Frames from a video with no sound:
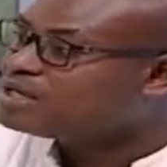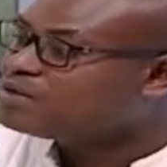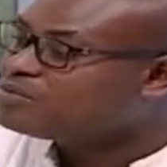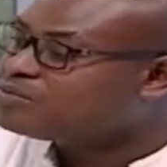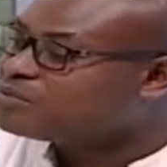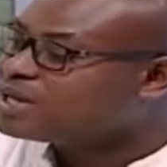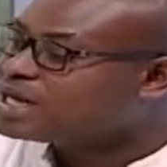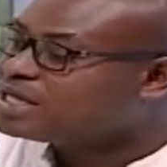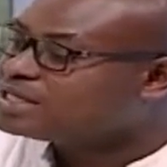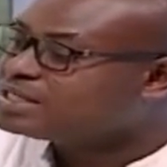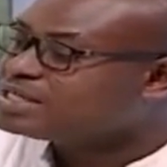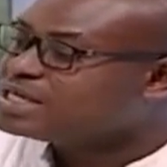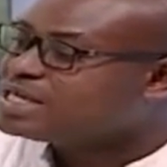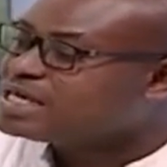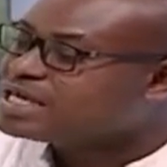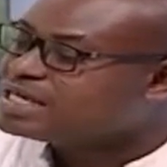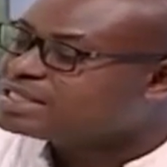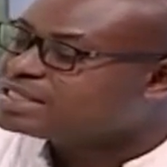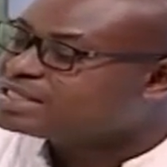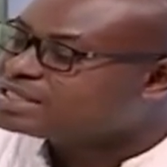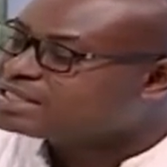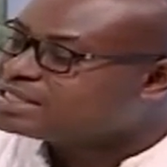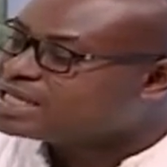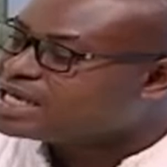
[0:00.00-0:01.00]
right,
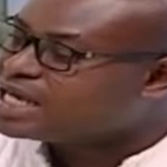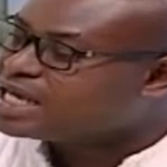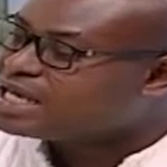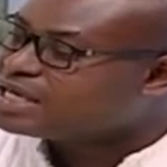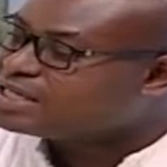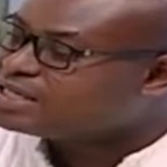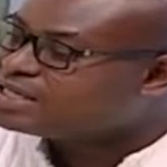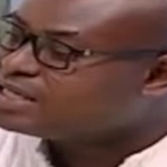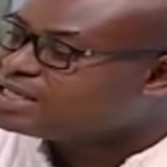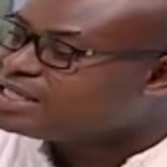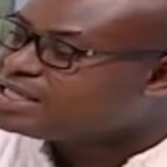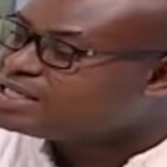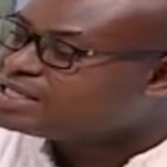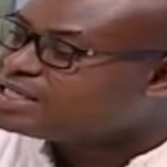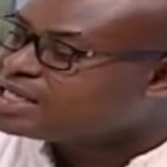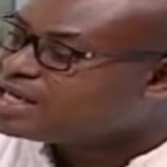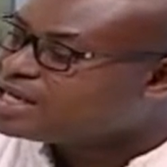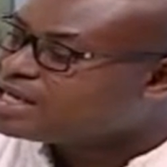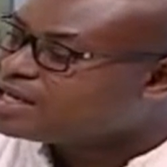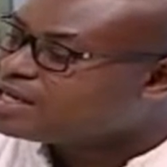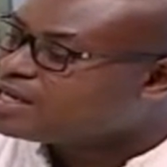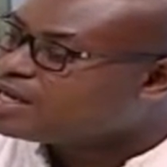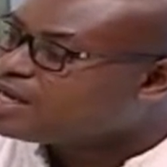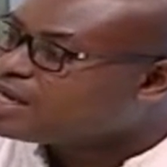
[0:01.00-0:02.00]
is uh,
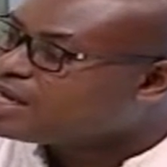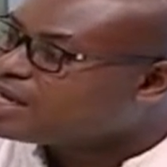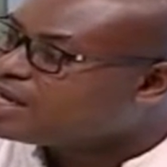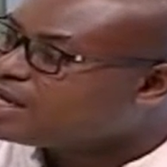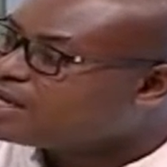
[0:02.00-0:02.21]
seizing uh,